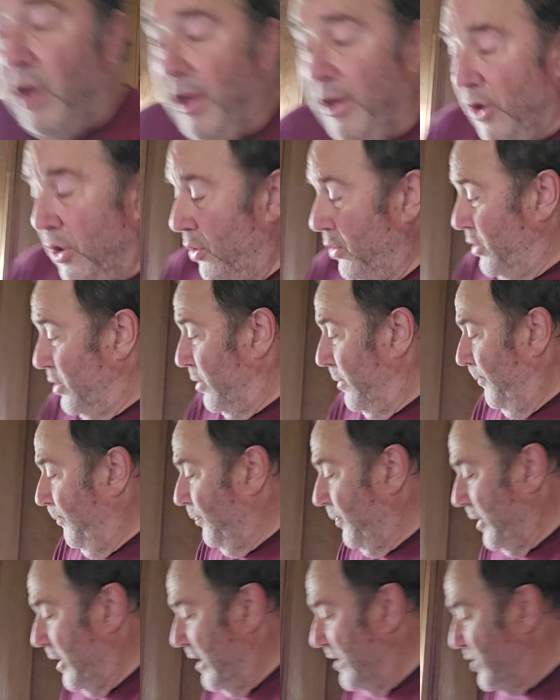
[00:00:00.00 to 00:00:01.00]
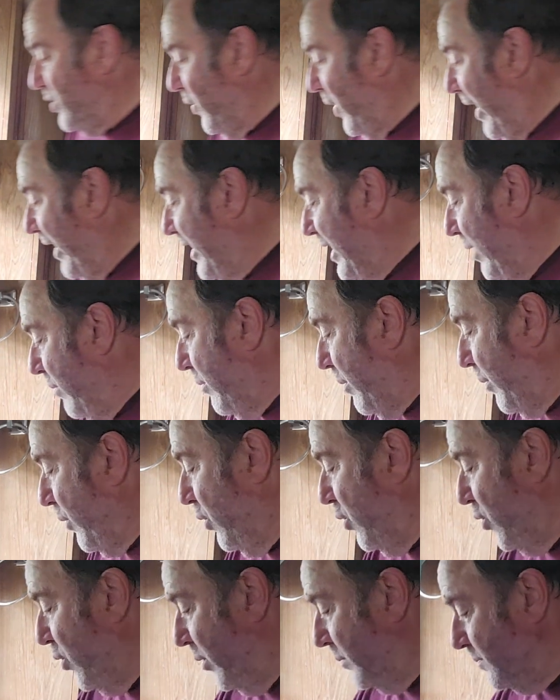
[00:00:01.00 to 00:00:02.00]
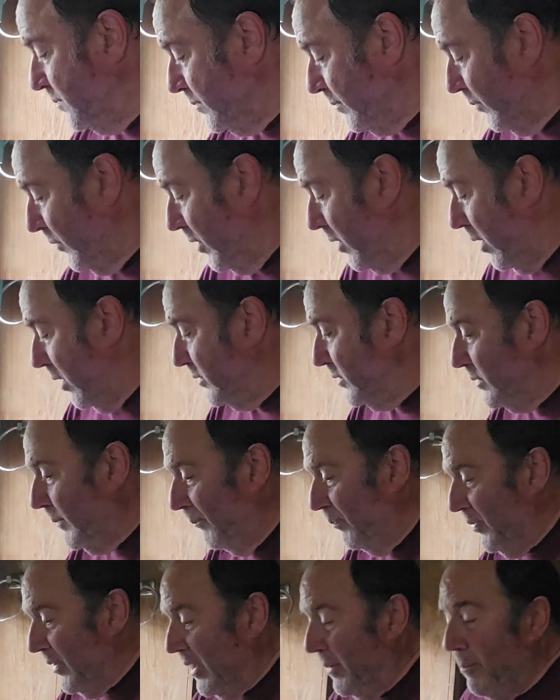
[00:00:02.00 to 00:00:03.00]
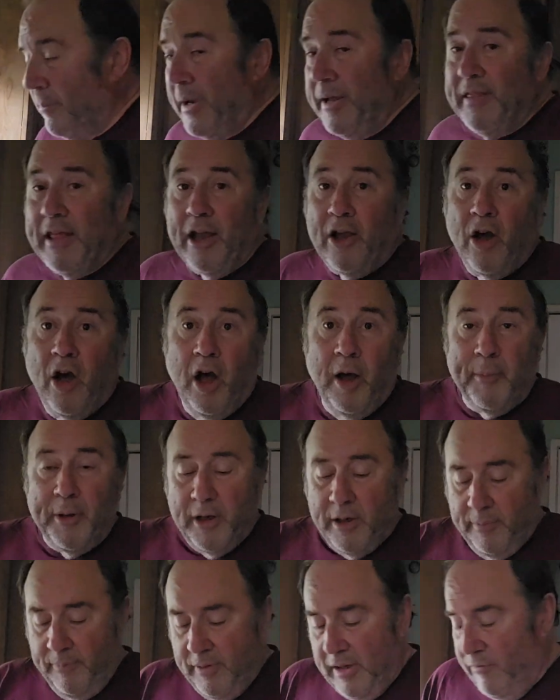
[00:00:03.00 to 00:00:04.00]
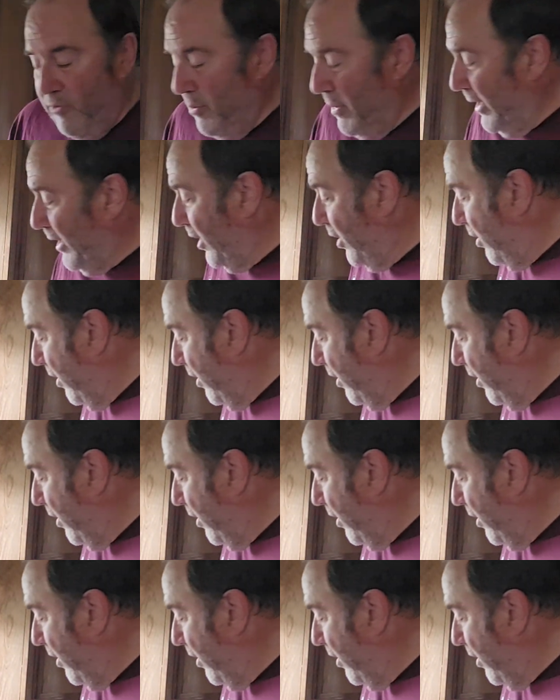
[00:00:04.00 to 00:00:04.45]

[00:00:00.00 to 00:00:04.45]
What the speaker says: I go to. And so I can't remember who made that comment. If you make a